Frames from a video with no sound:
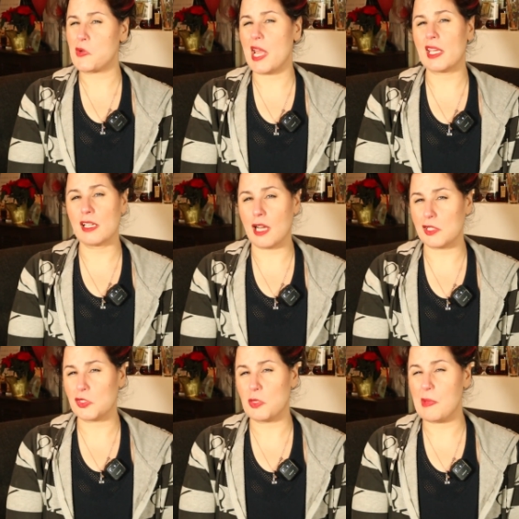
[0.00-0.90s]
dragon
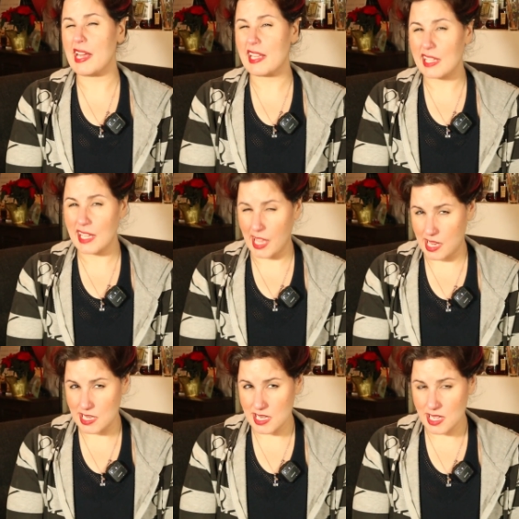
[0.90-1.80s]
costume
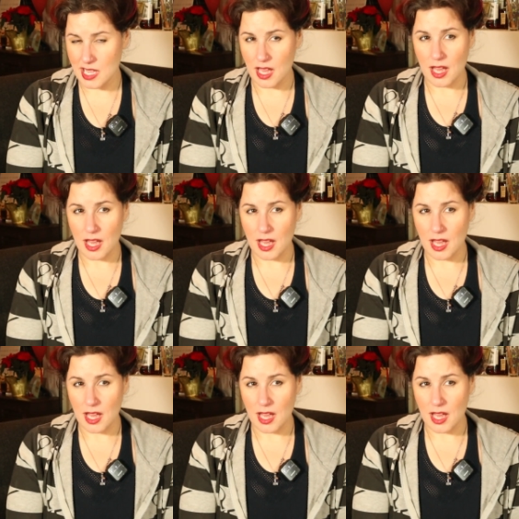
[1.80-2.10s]
again.